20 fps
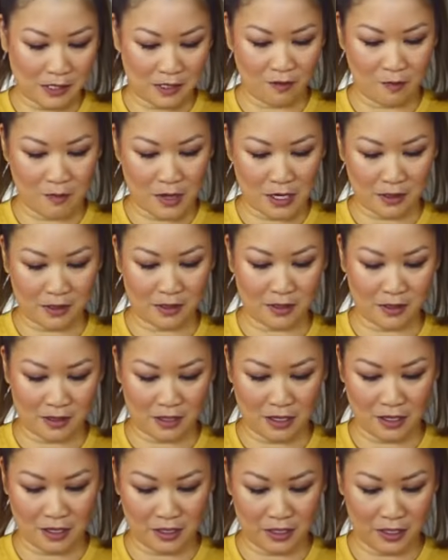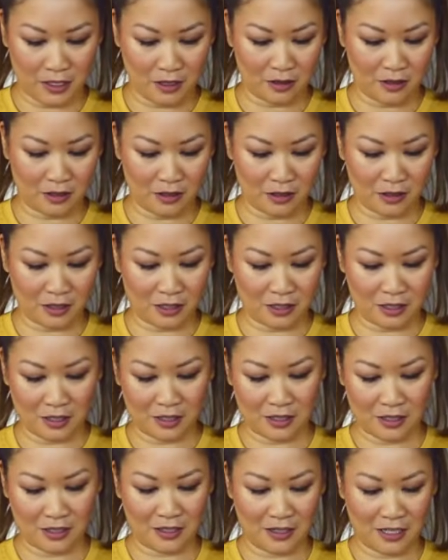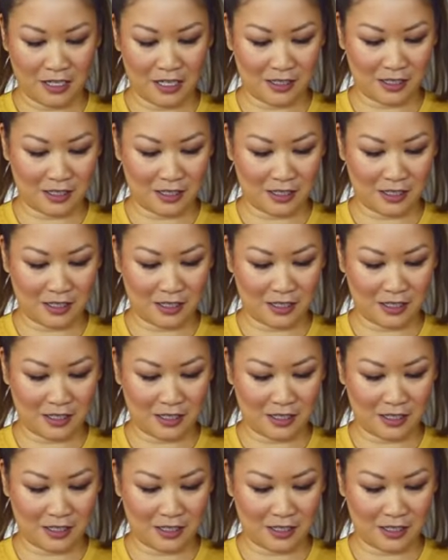of mix is gonna yield, it